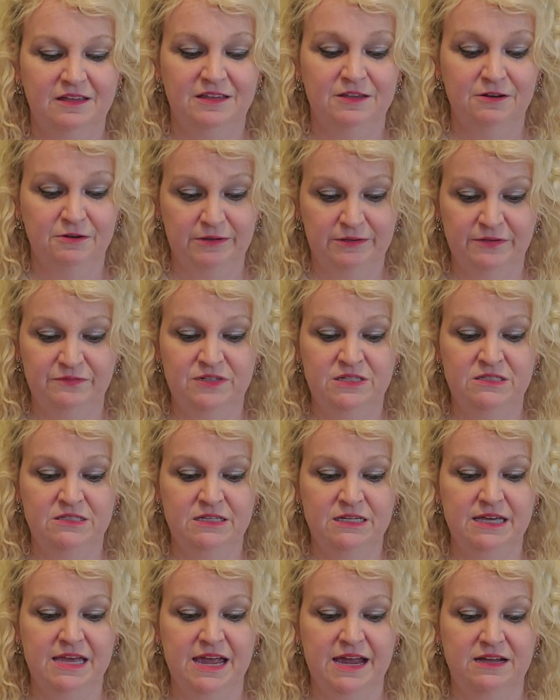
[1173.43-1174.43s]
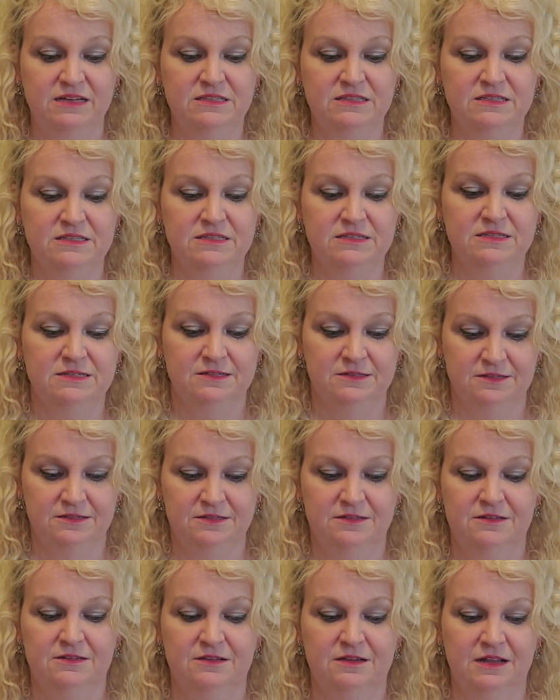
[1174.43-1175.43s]
you know, I love Disney cats
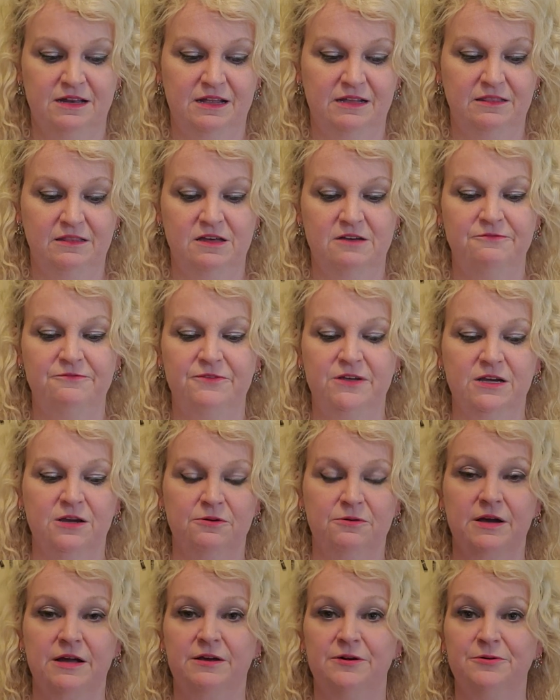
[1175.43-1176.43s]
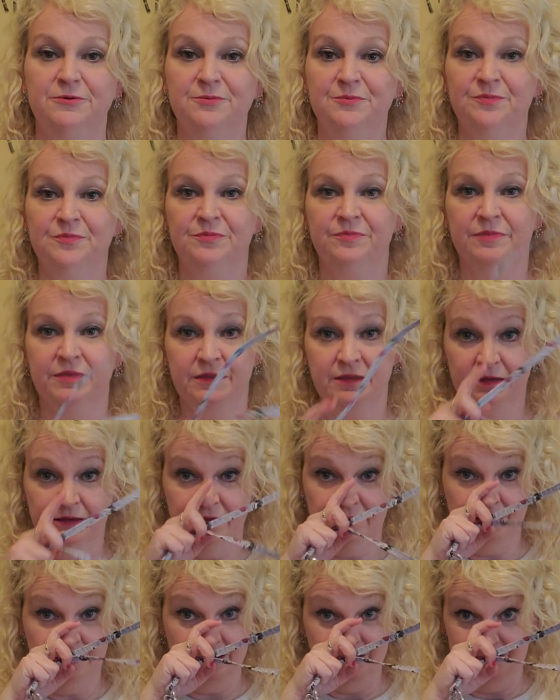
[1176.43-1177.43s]
and I love Figaro.
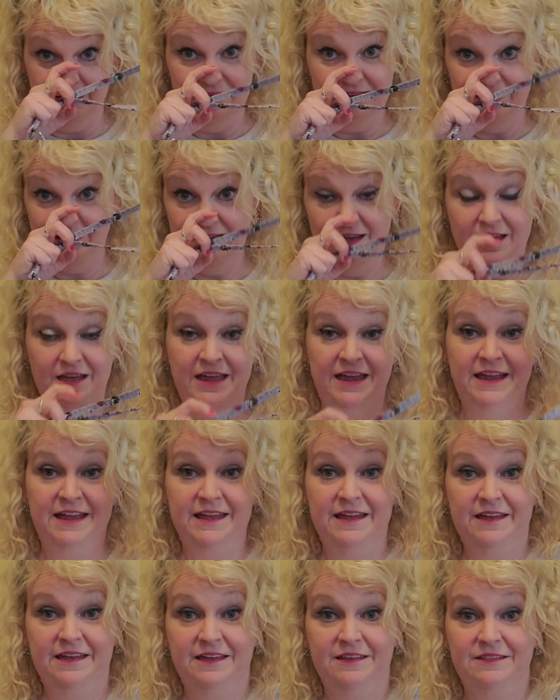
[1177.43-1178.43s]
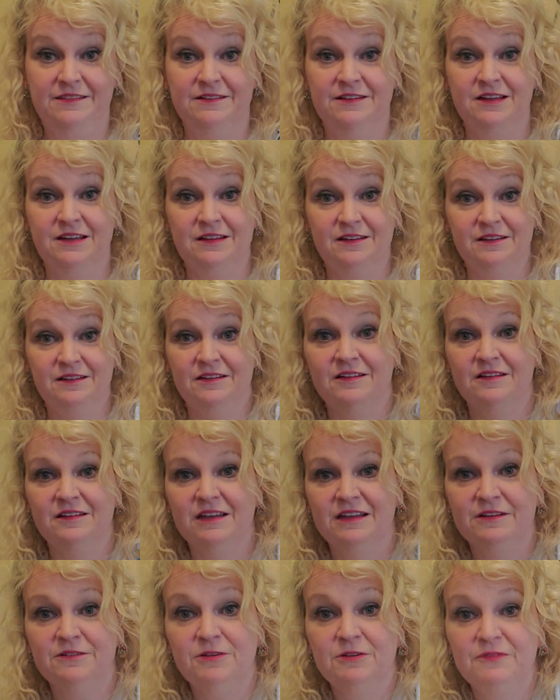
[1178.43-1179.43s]
And
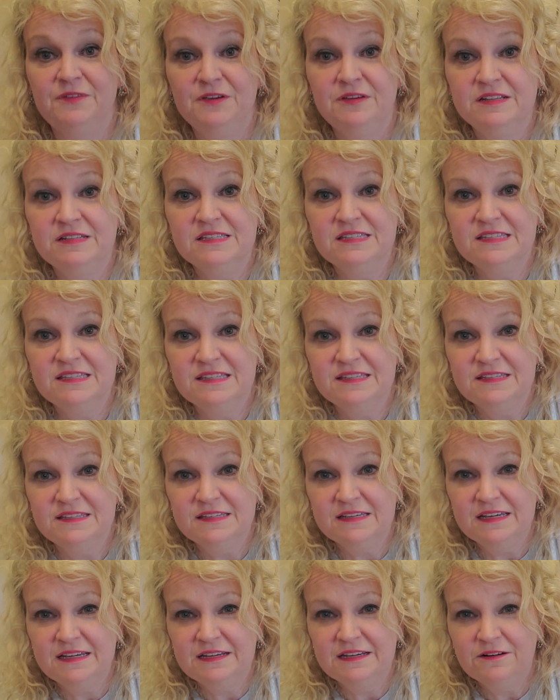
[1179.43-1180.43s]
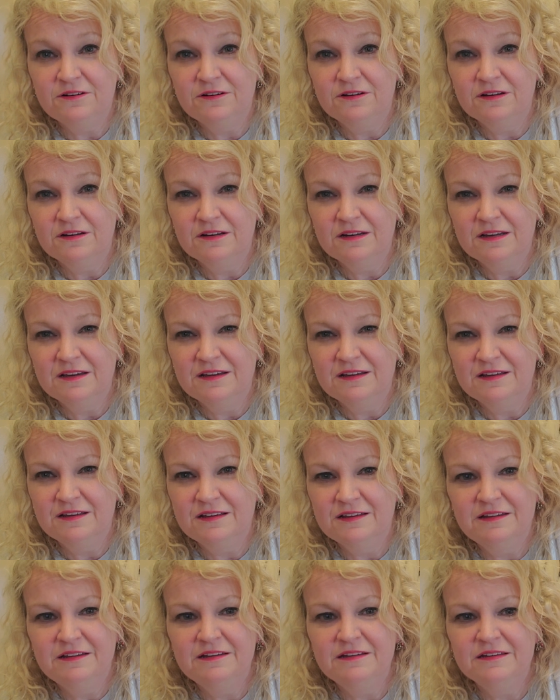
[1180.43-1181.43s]
I don't know if you can see it or
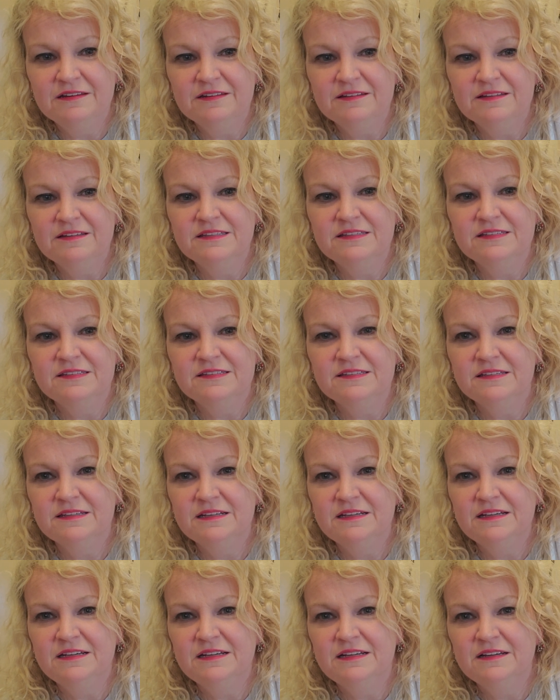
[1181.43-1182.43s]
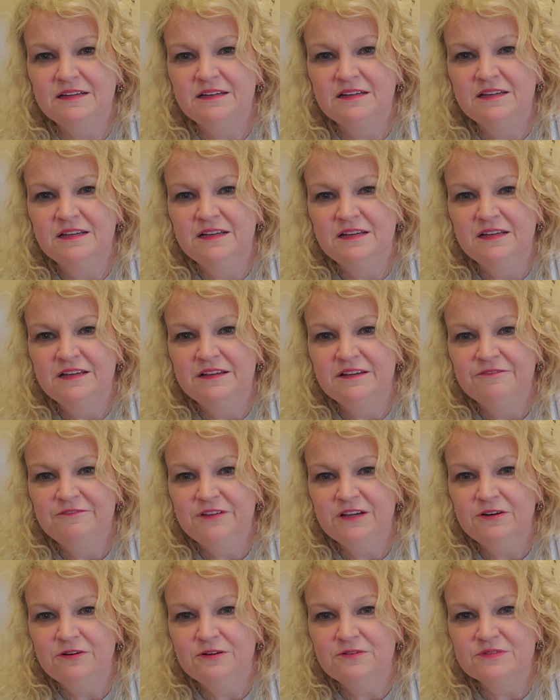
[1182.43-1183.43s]
not. Let's see.
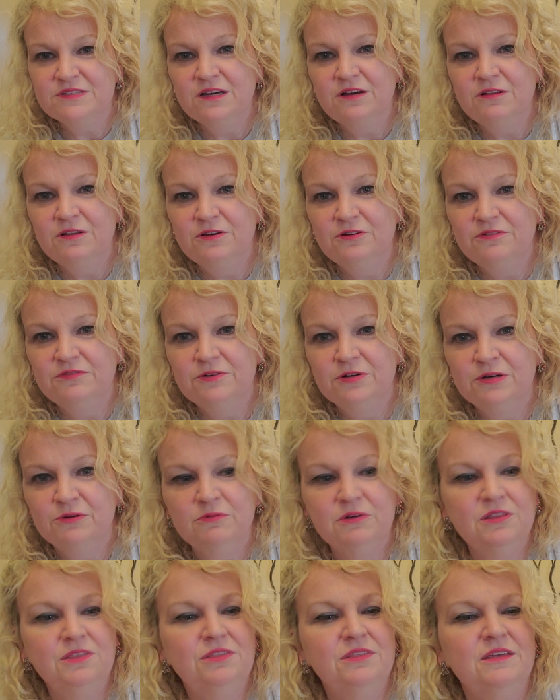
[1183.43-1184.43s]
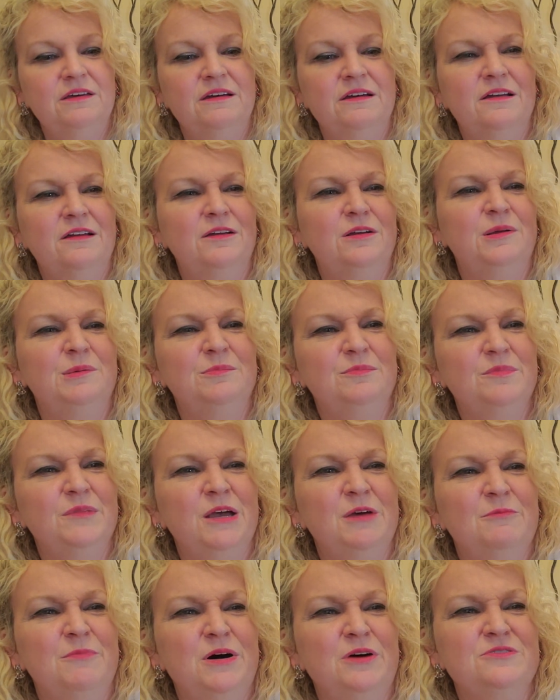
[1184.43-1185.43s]
Figaro's all over it with um,
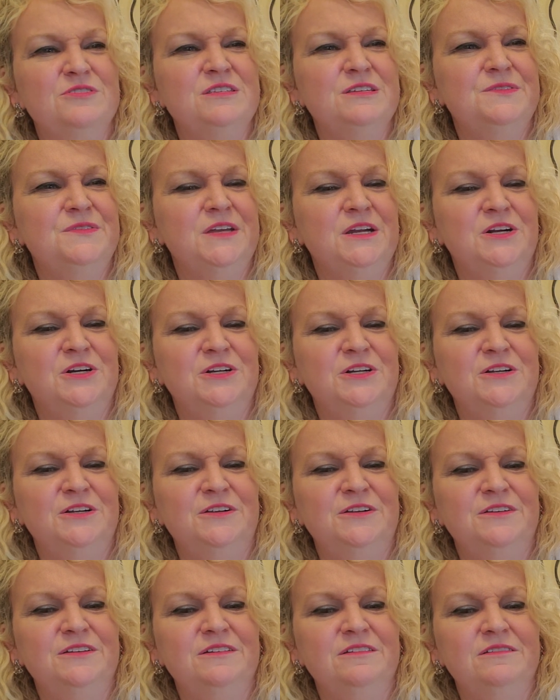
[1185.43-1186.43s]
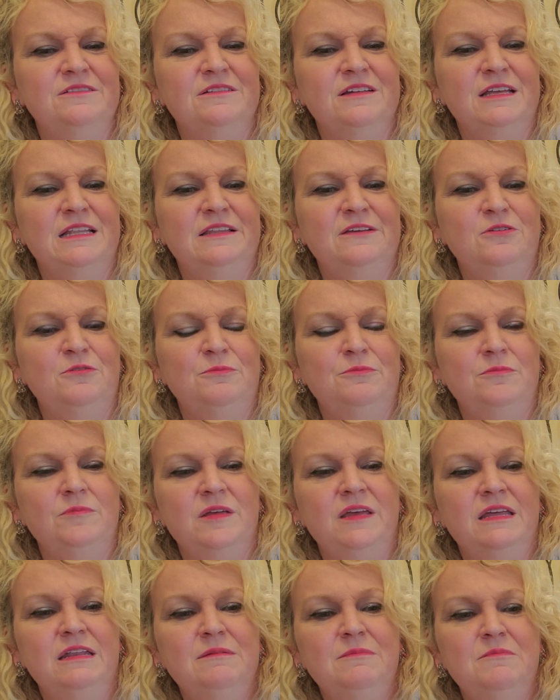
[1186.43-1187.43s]
balls of yarn and little
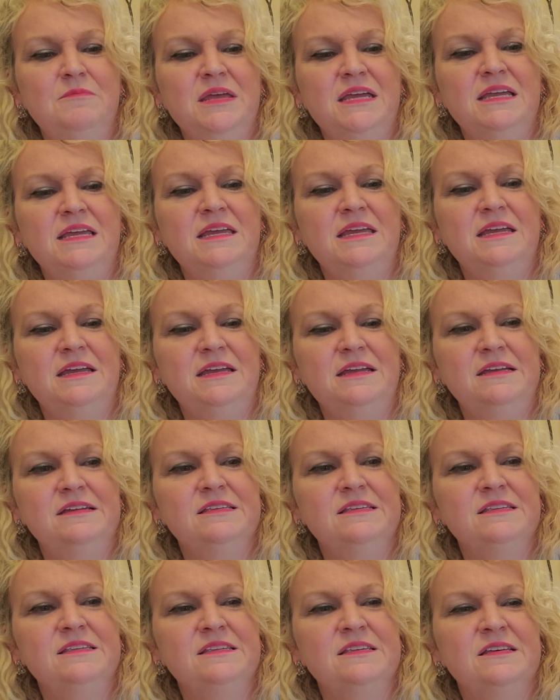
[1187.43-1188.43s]
hidden Mickeys.